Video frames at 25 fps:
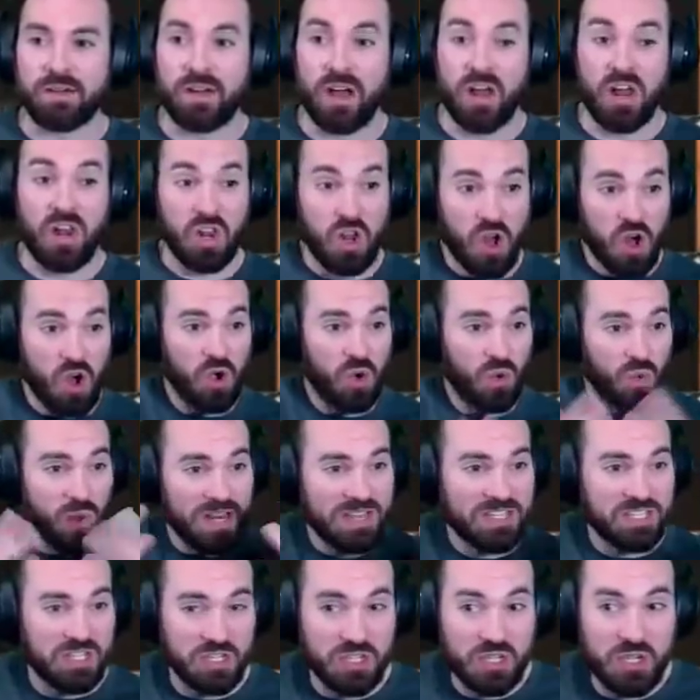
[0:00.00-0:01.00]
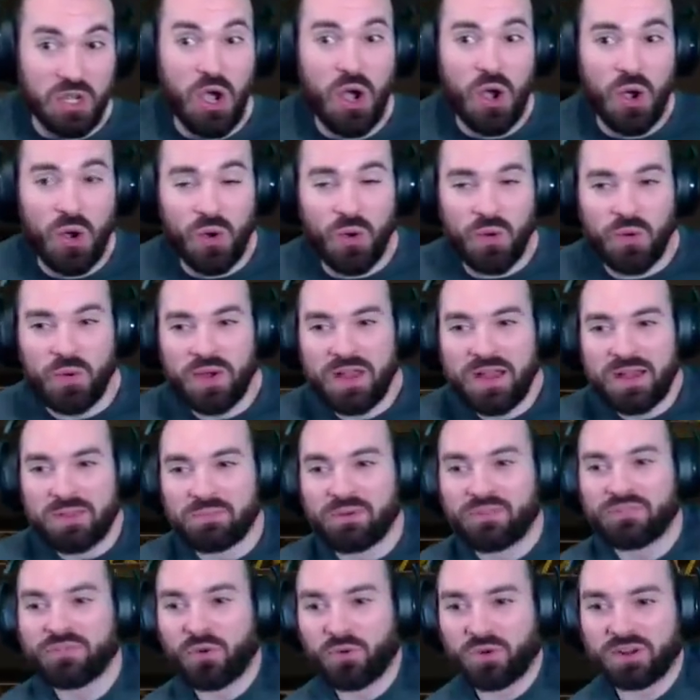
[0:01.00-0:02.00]
a long way to go
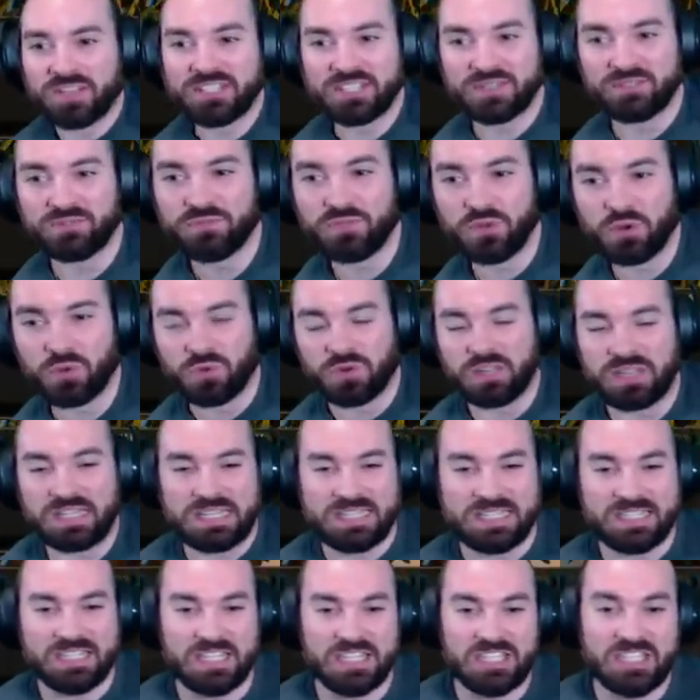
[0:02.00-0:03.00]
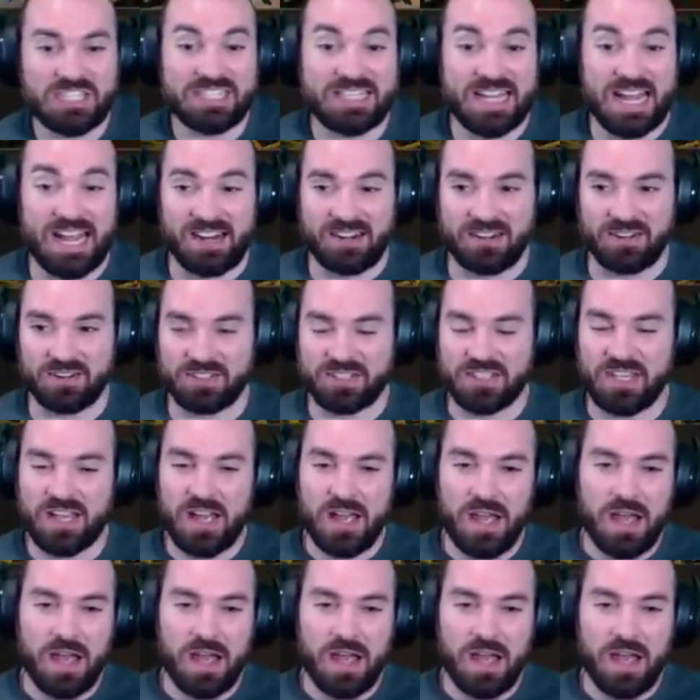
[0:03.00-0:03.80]
before it's in full release standards.